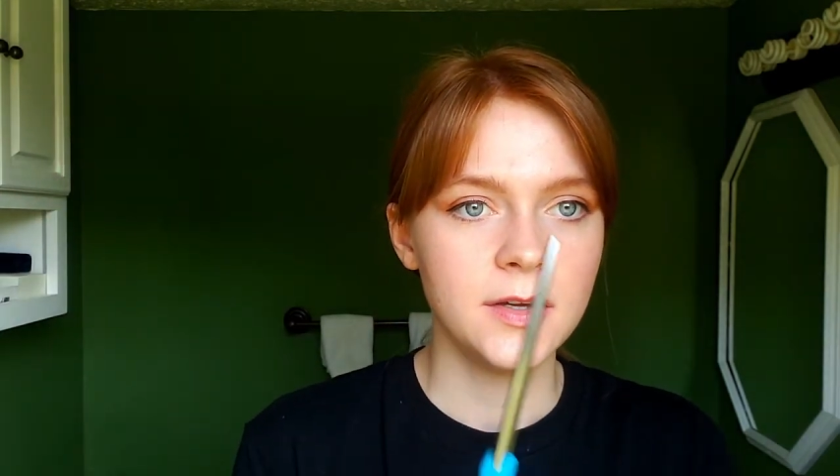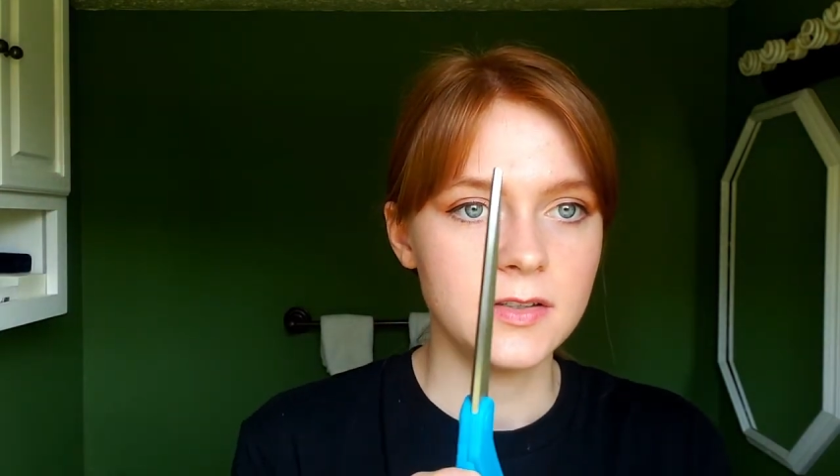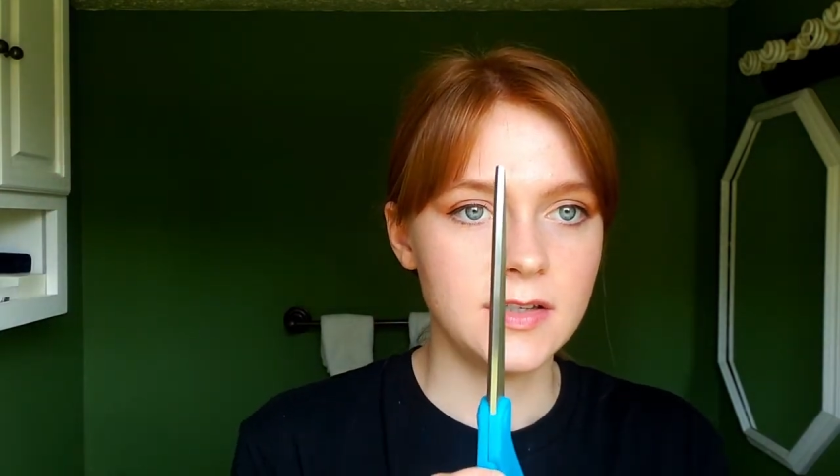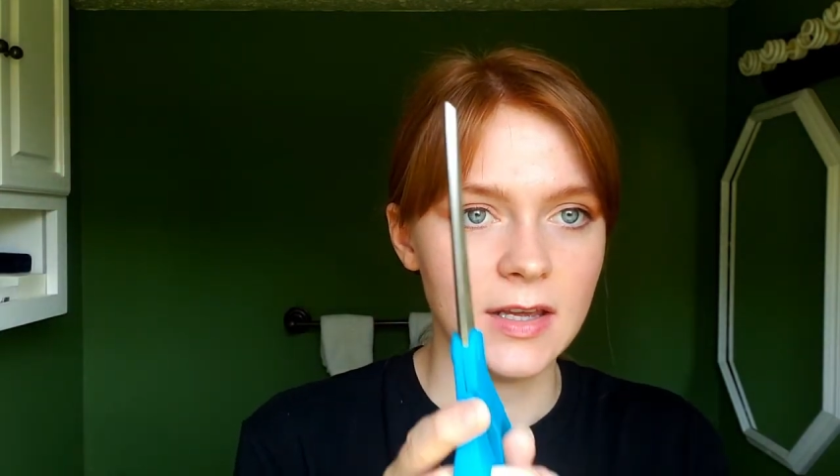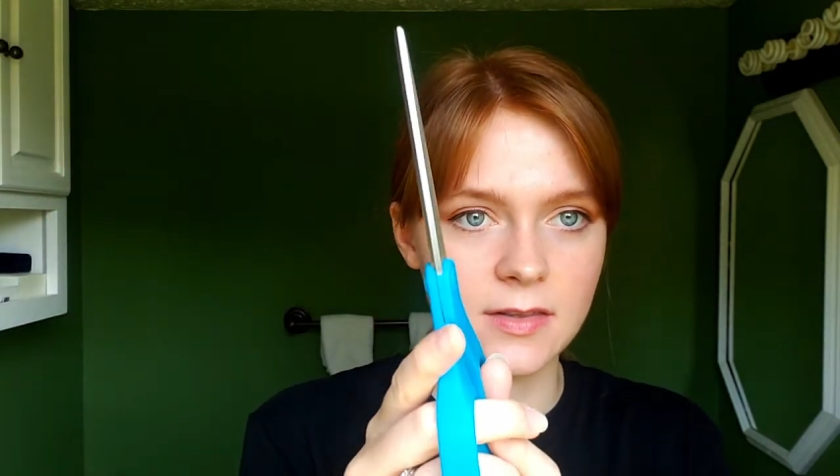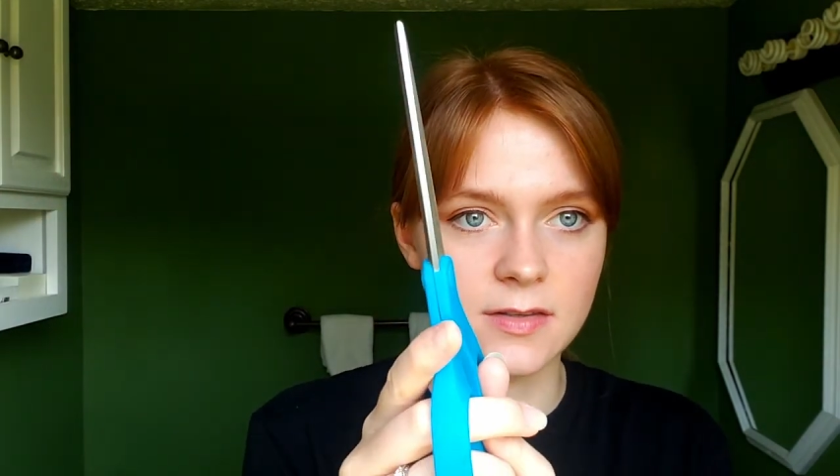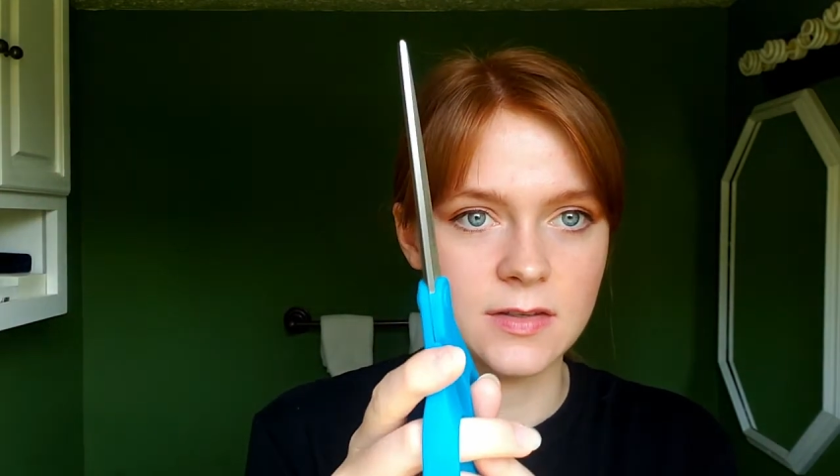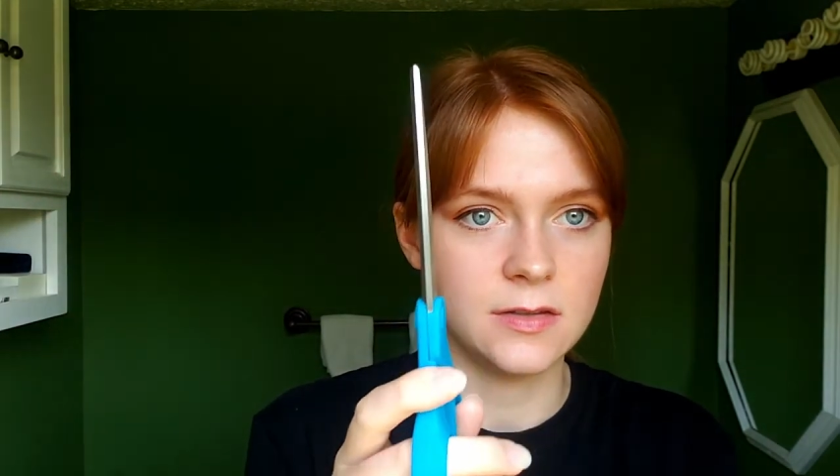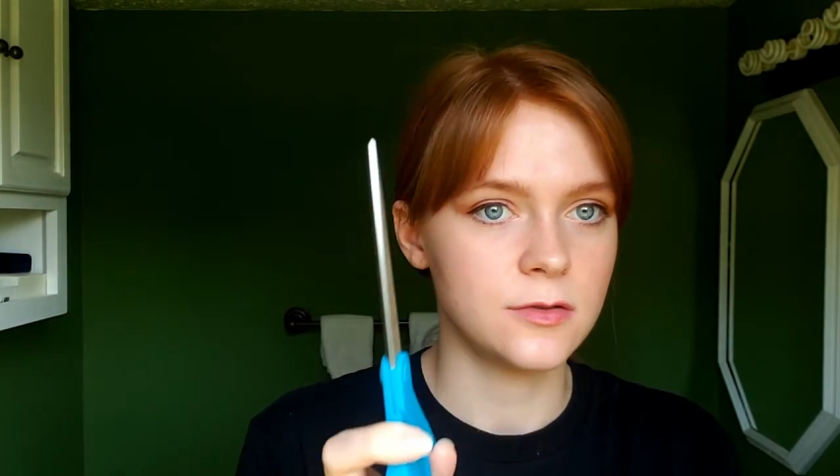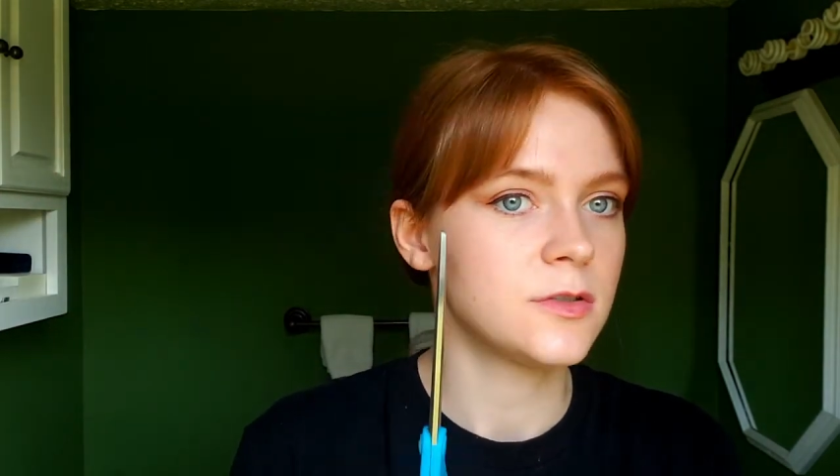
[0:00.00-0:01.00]
take the
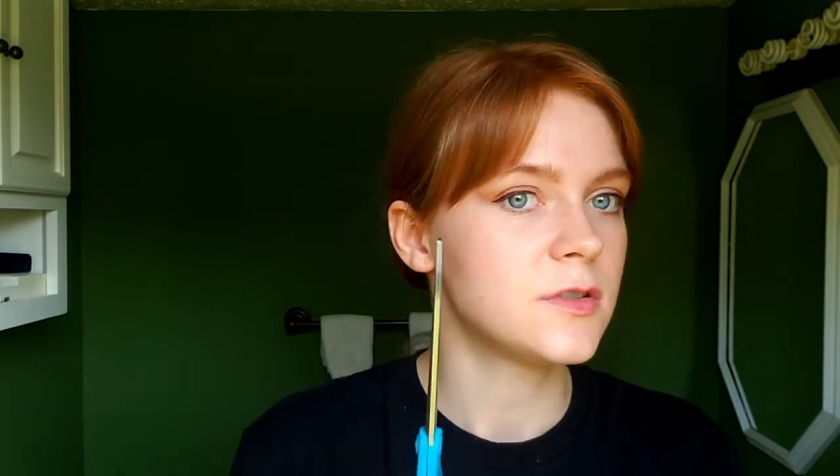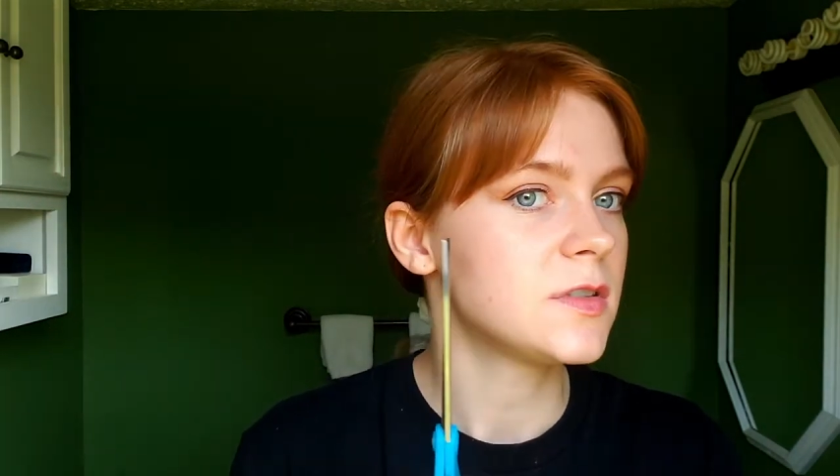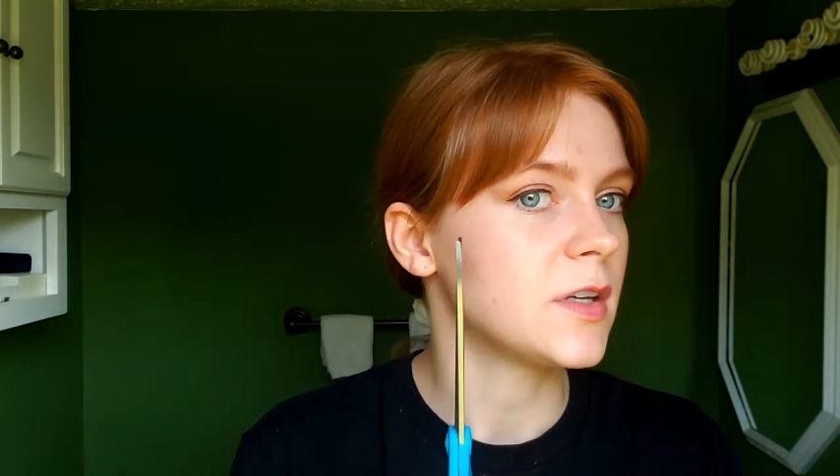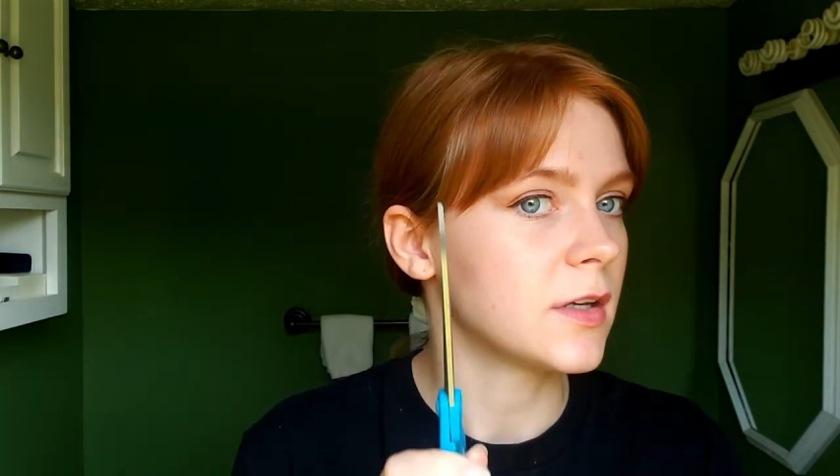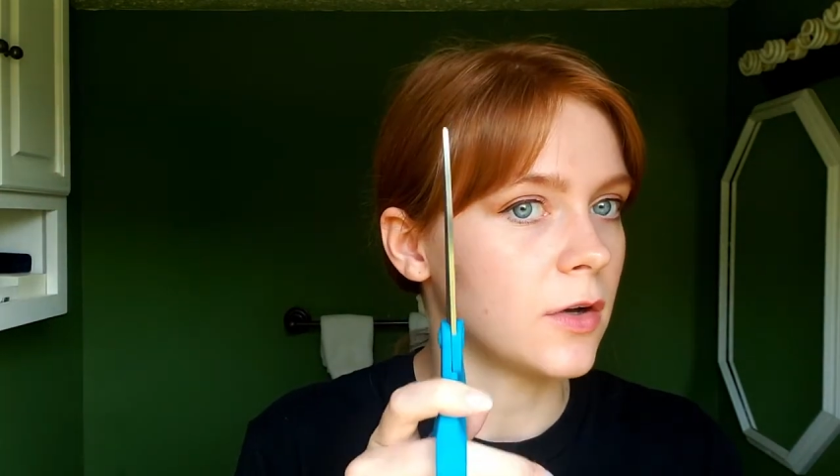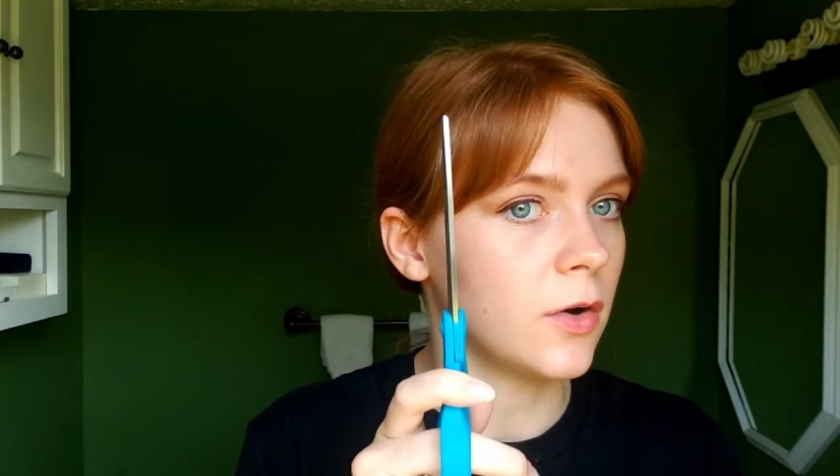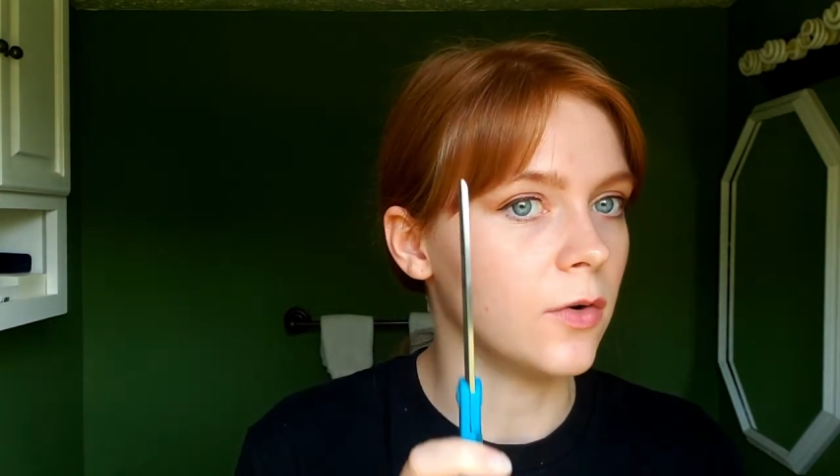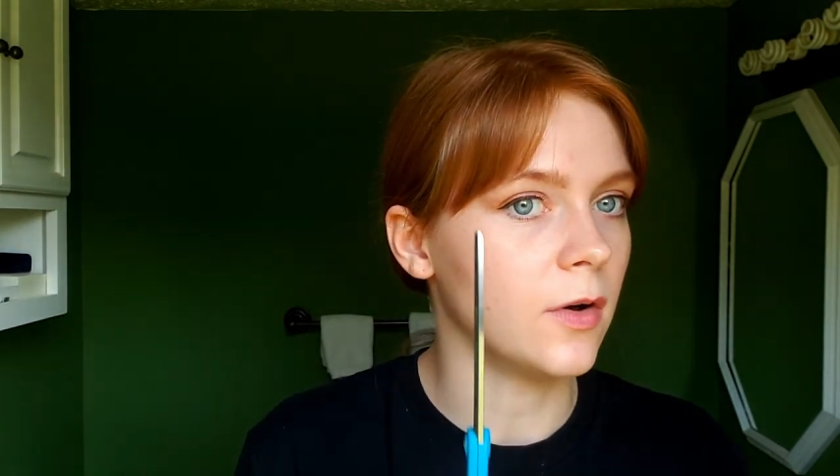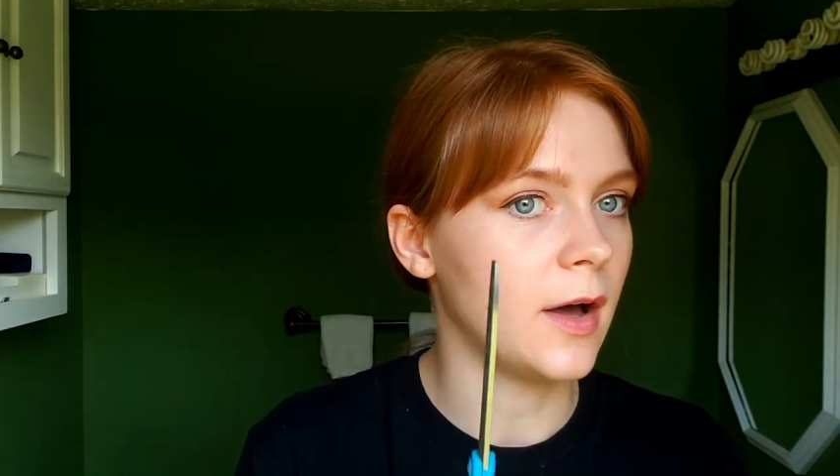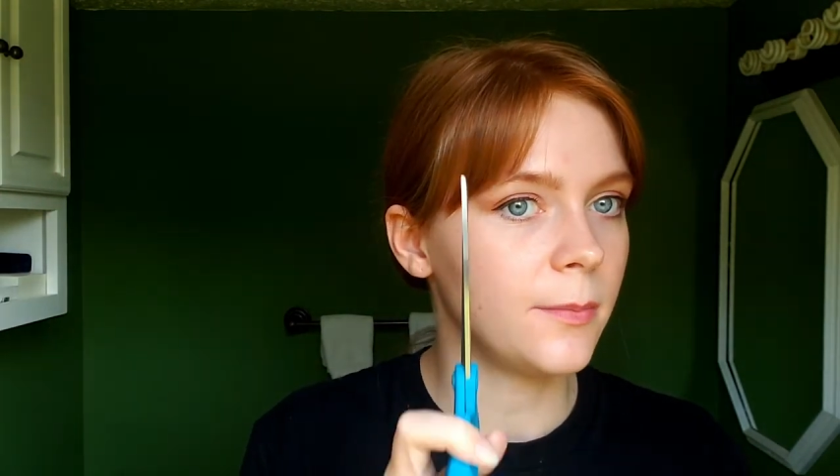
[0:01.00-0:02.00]
scissors and
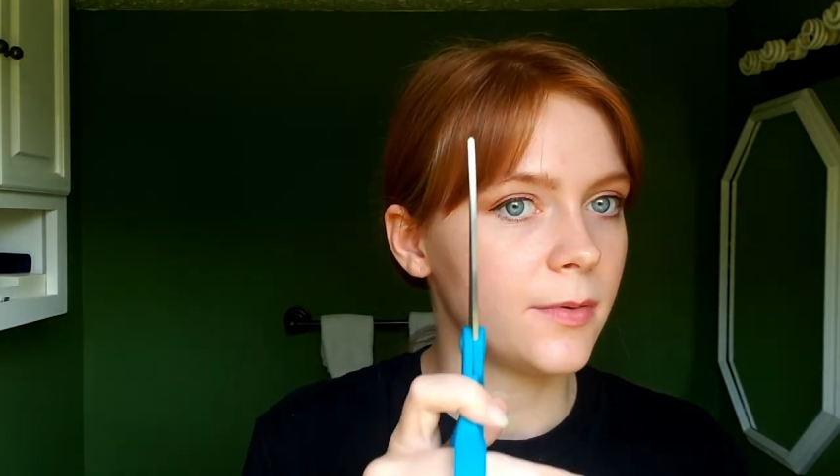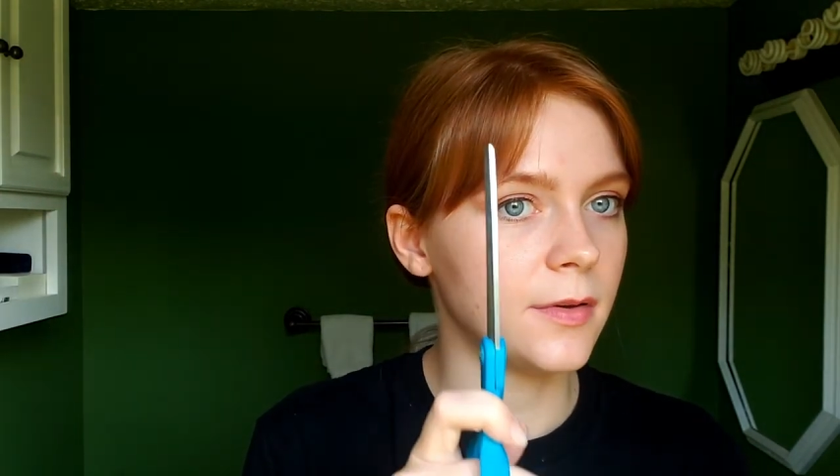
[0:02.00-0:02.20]
go up